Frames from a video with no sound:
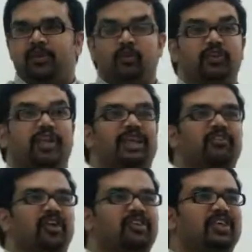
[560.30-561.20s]
User
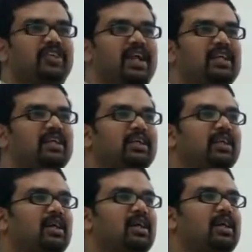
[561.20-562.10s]
interface design
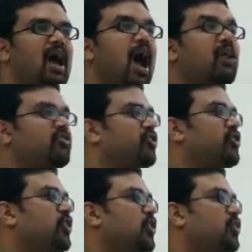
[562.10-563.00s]

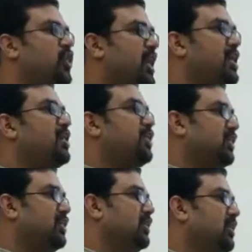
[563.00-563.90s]
asks you to think
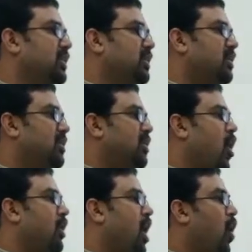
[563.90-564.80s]

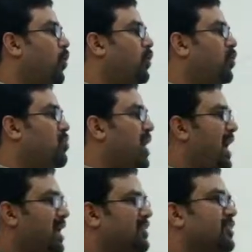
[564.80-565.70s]
on how to
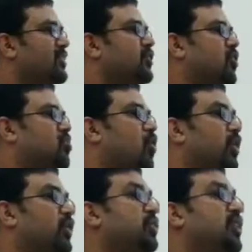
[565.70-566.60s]
make the system
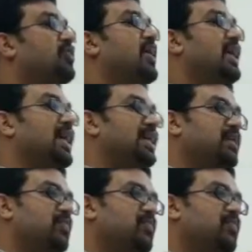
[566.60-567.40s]
more user-friendly.